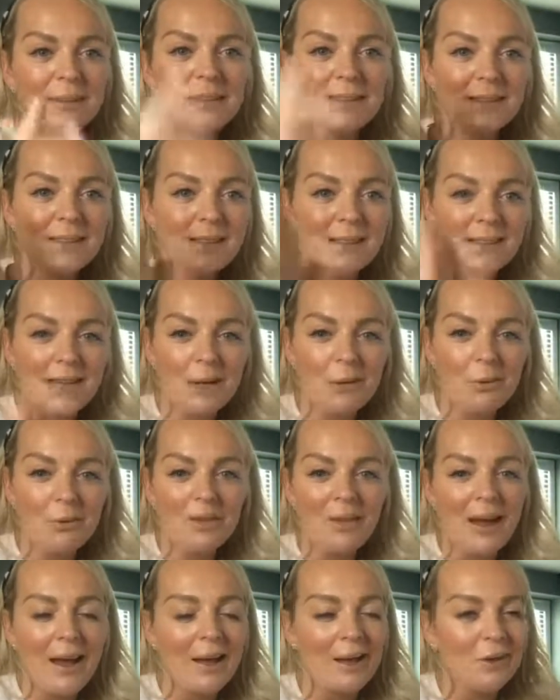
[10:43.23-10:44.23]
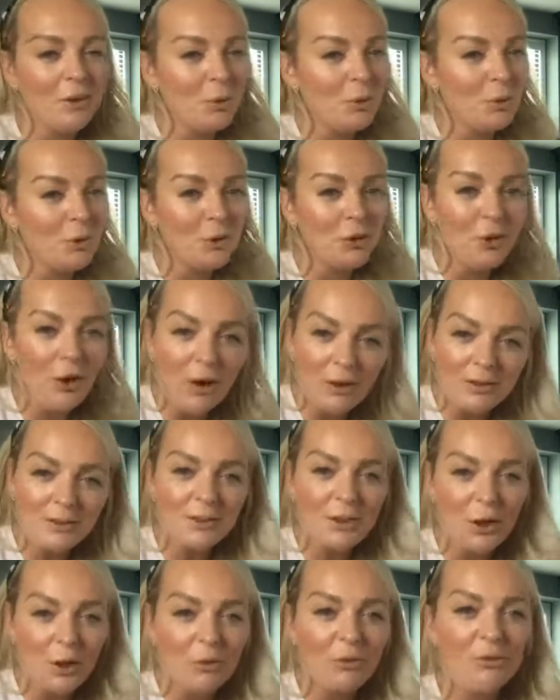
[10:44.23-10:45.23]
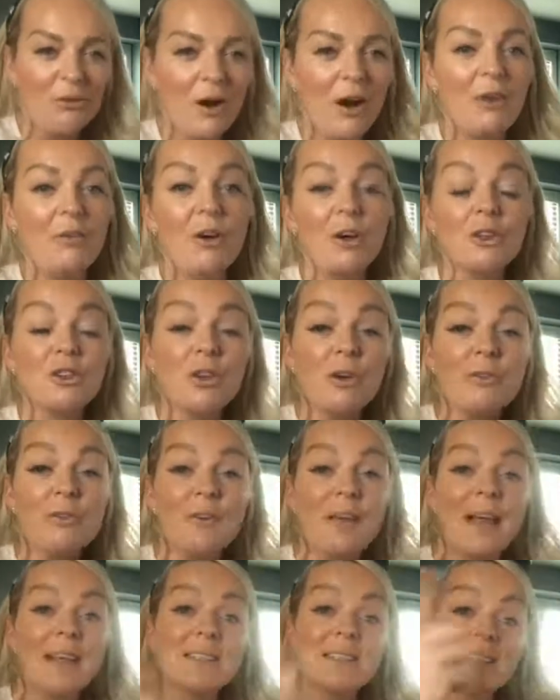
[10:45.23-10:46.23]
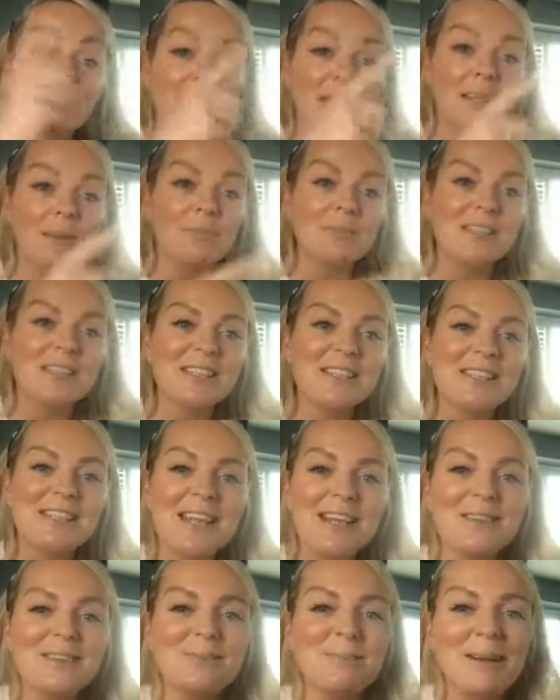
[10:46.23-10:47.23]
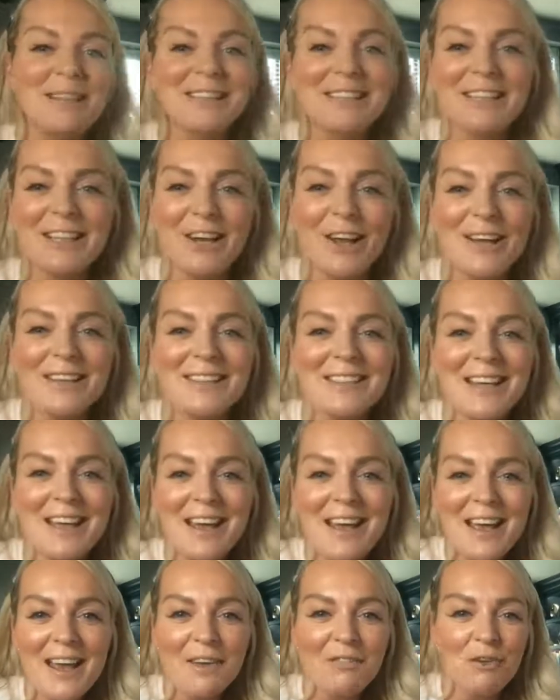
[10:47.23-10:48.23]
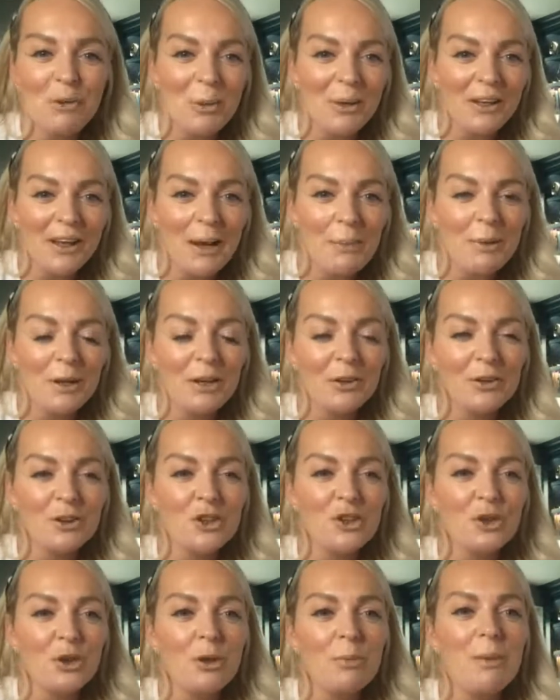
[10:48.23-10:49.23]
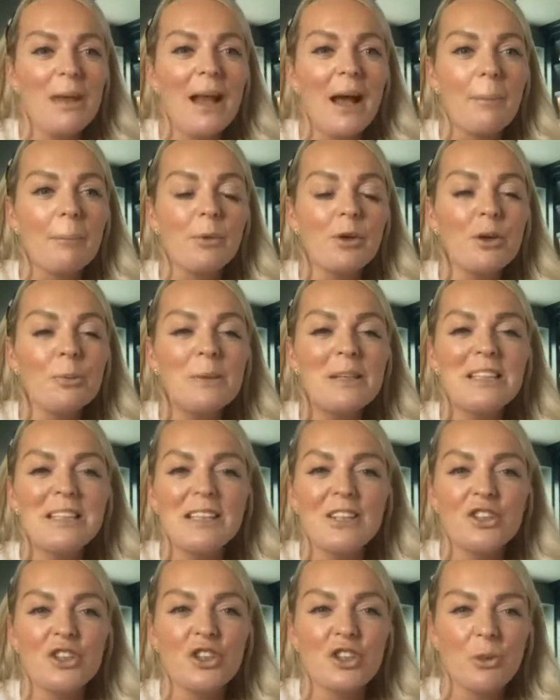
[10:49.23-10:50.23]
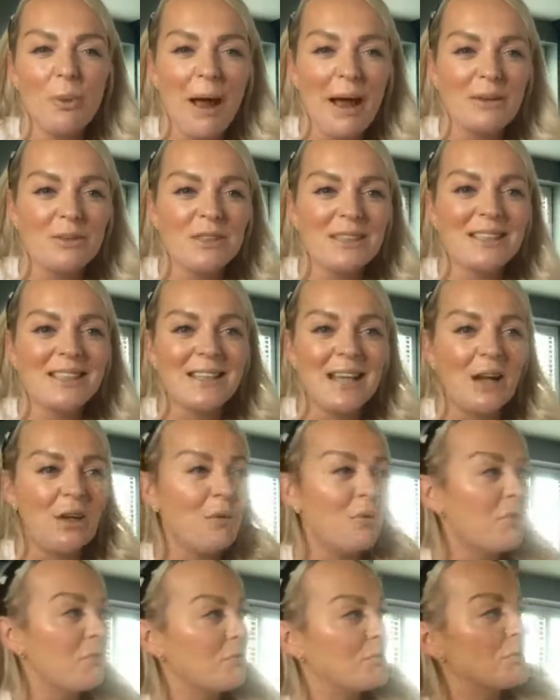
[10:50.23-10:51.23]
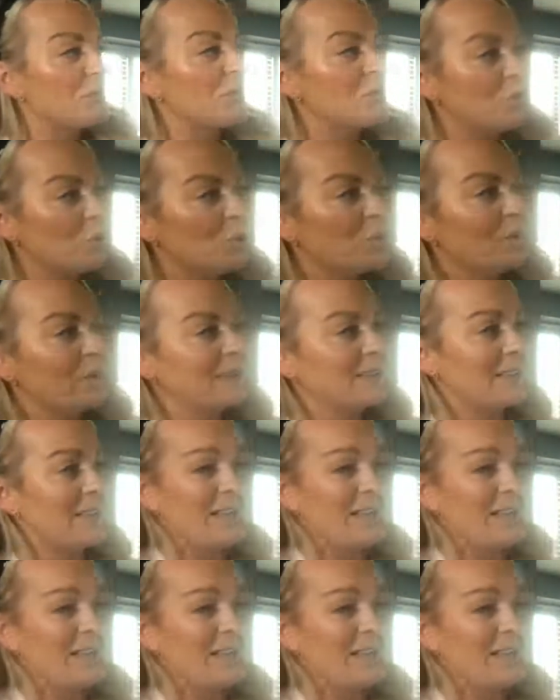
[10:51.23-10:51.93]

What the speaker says: Stick with that and you will not go far wrong. Don't forget, sign up to the Sales Masterclass if you want to come along and join me. I'm going to be teaching you how to sell through stories.